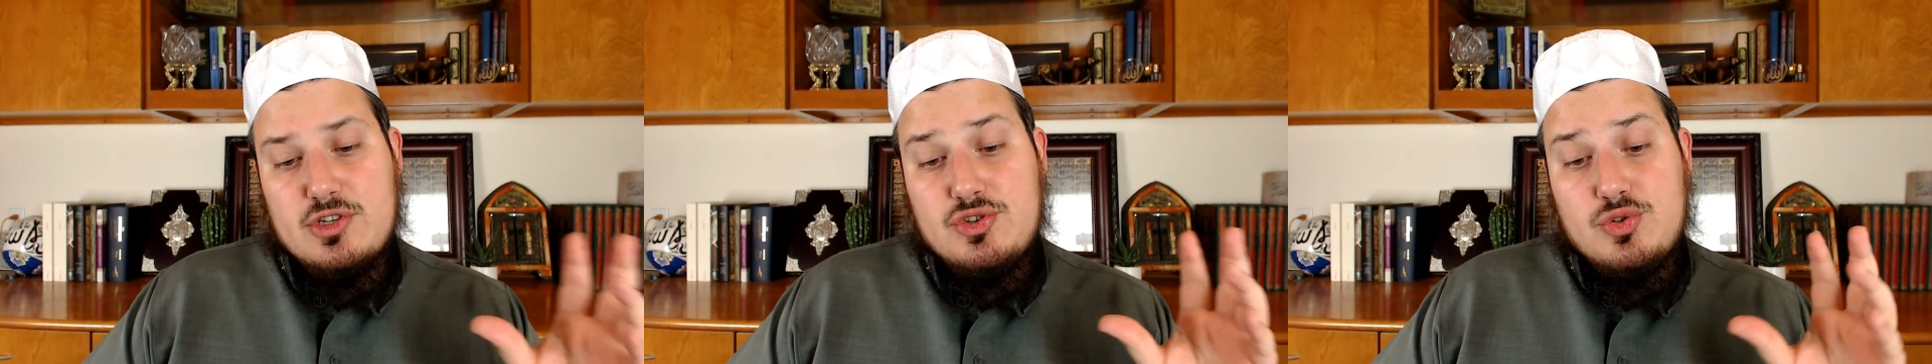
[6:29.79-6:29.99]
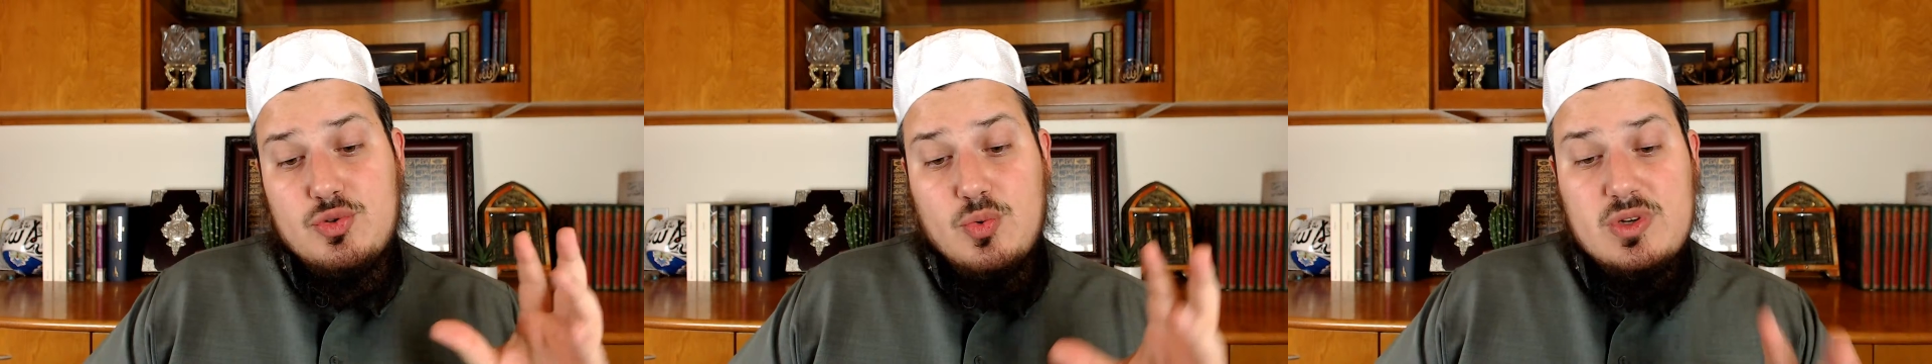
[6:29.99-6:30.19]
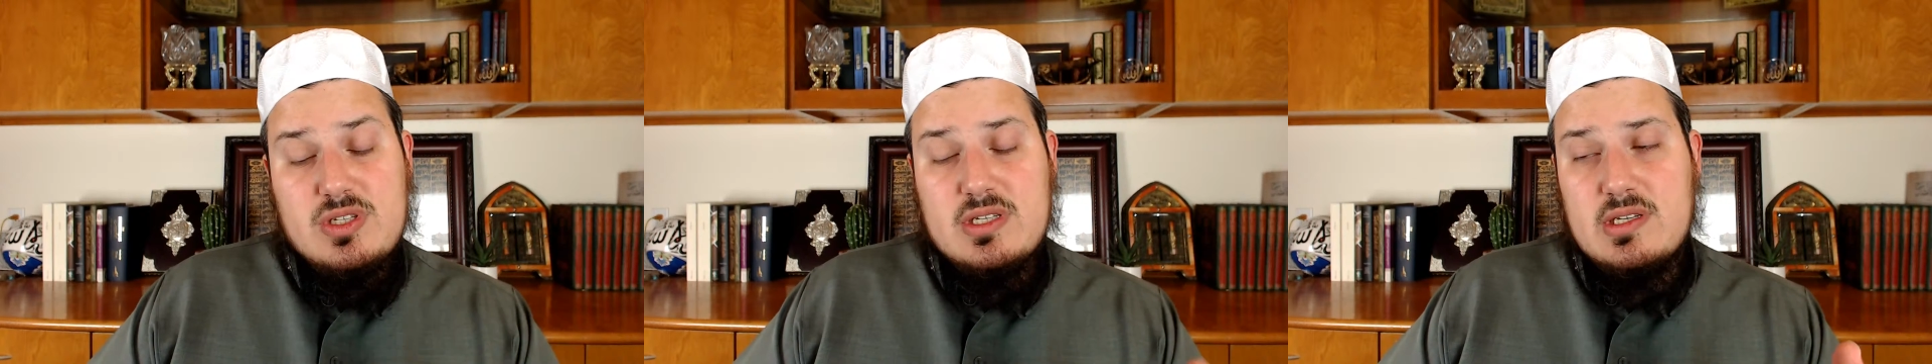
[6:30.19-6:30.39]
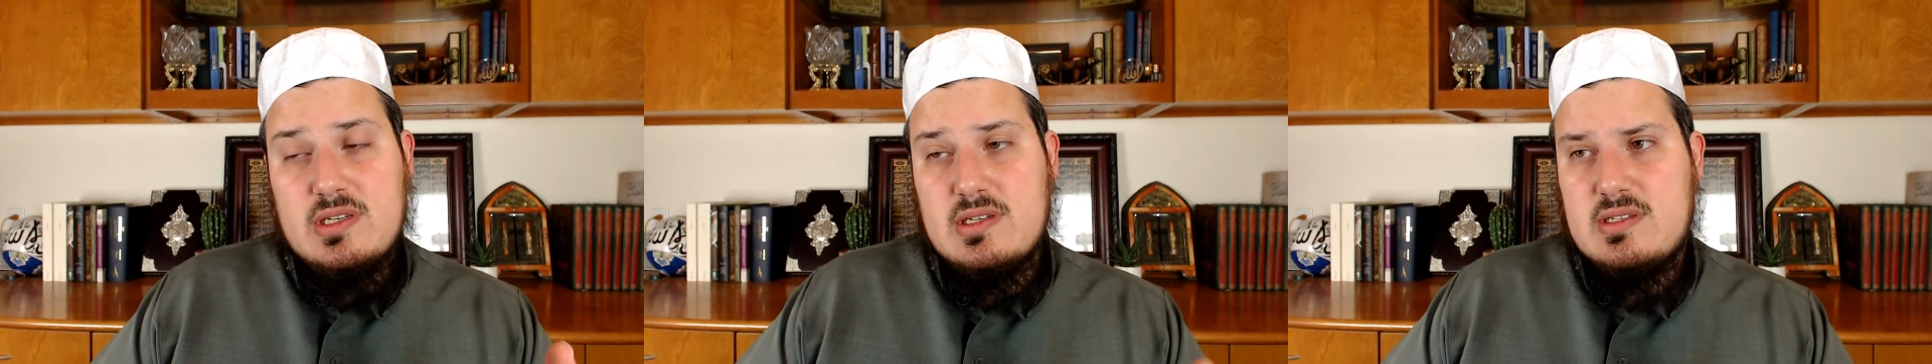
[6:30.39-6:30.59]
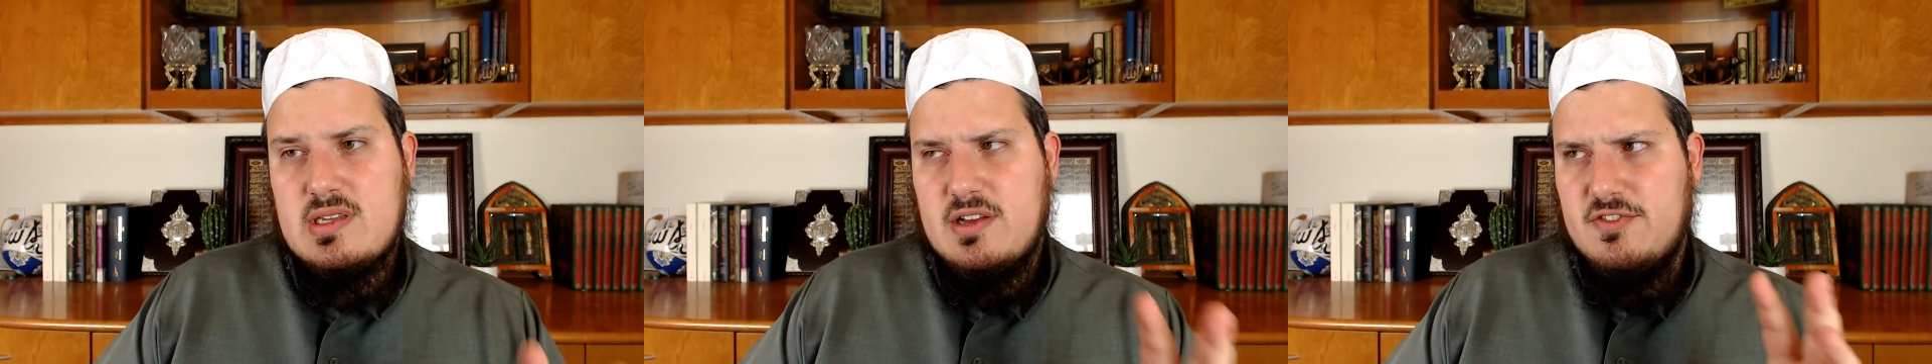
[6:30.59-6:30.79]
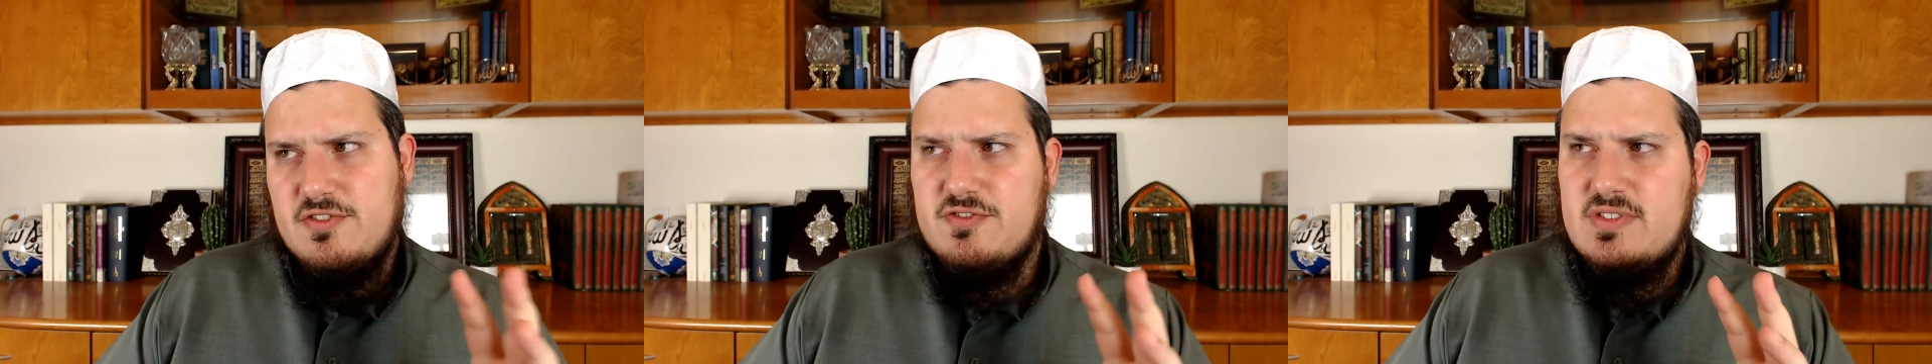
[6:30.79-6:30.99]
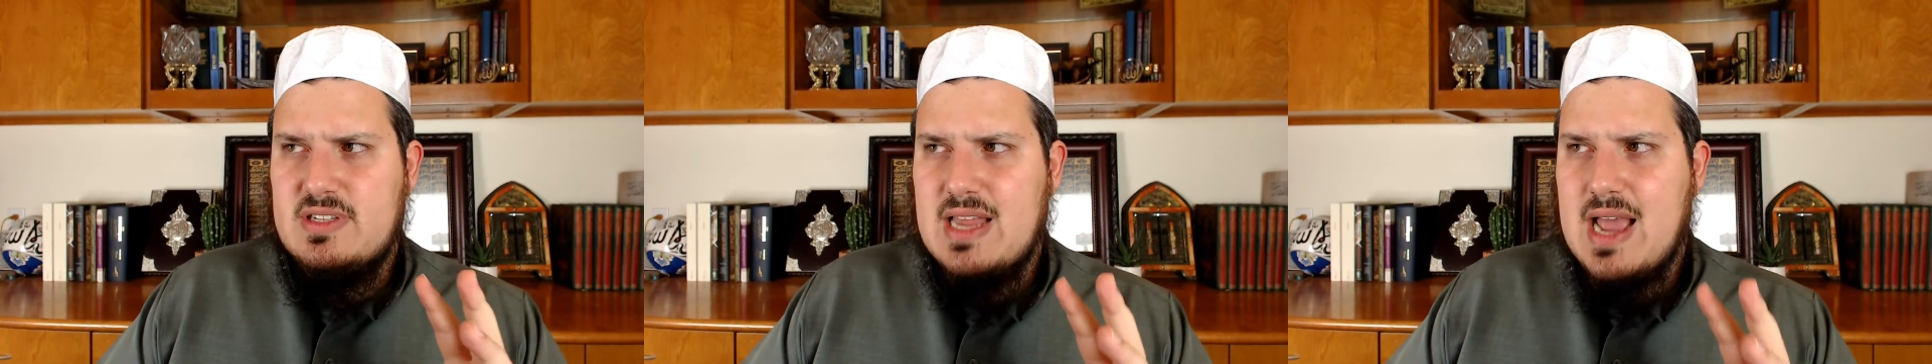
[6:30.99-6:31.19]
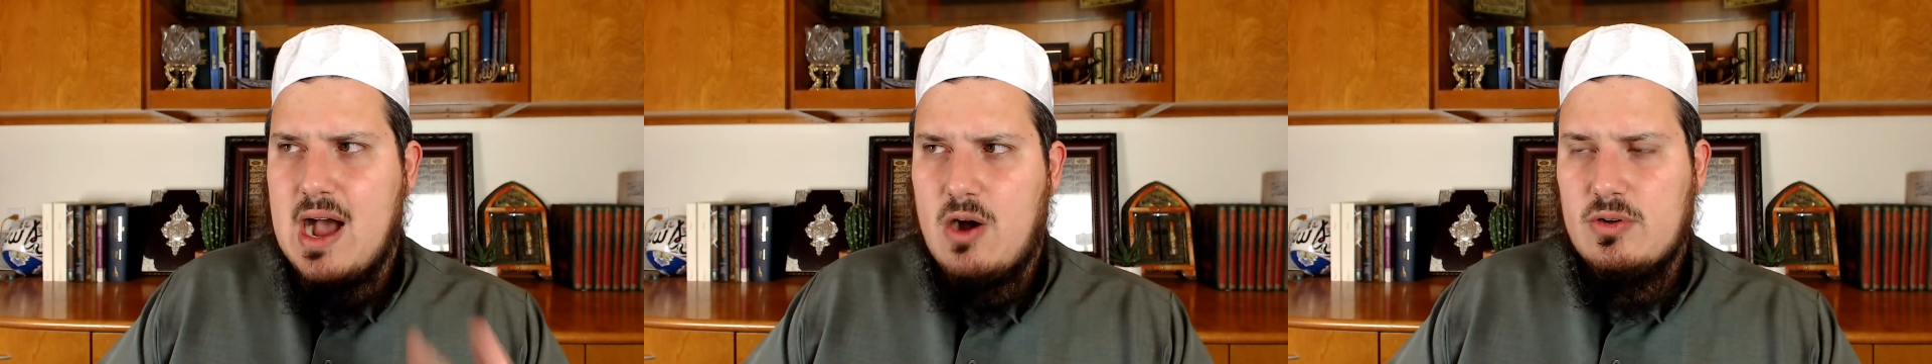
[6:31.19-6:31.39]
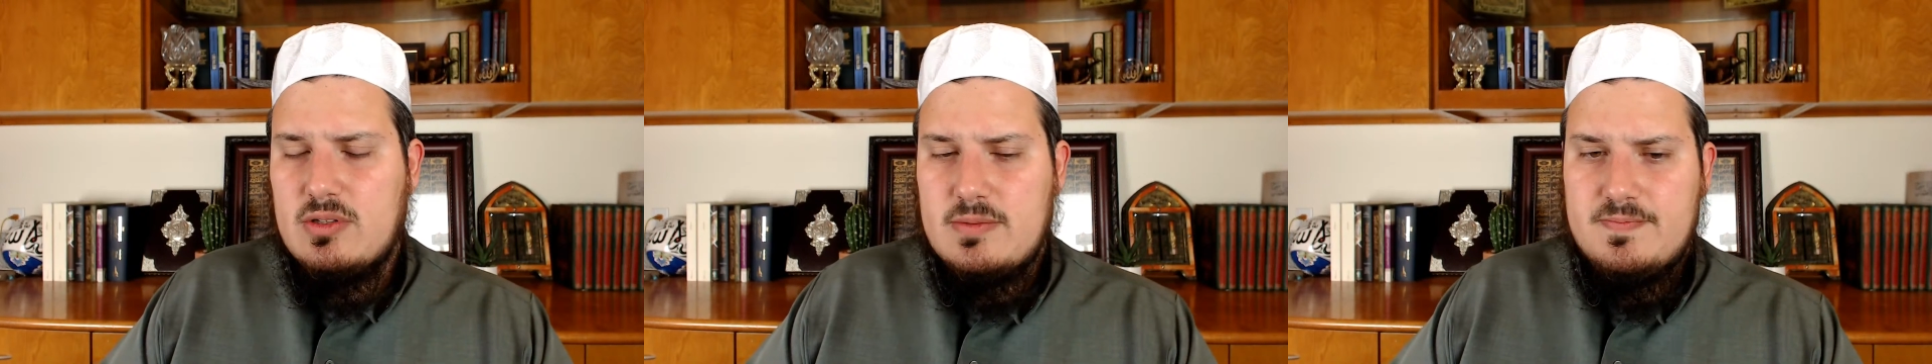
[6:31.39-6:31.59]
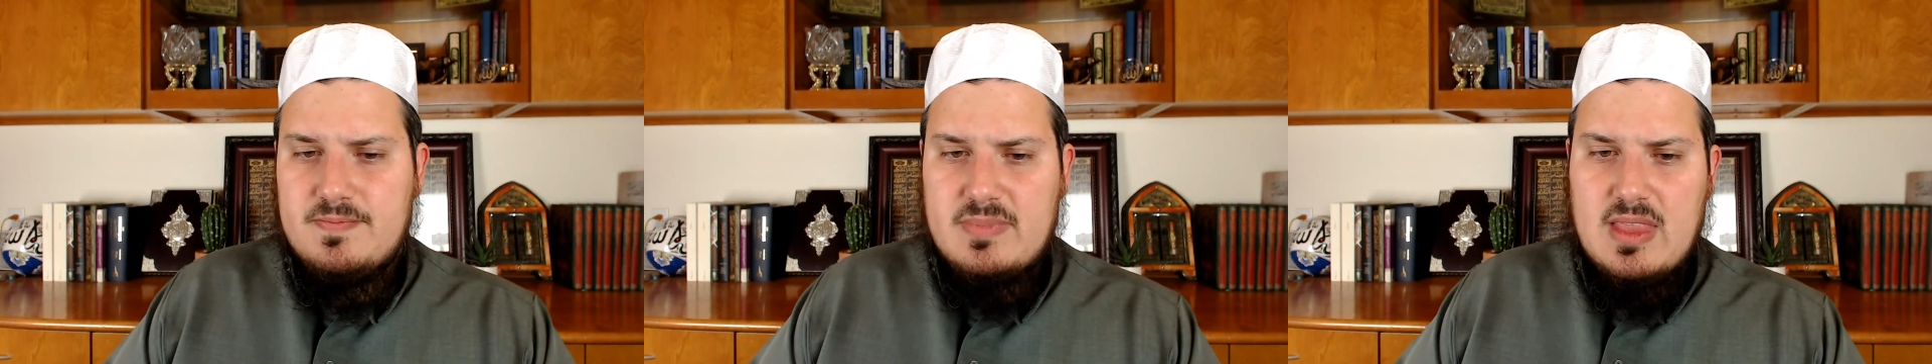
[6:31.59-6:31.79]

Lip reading: sources of doubt,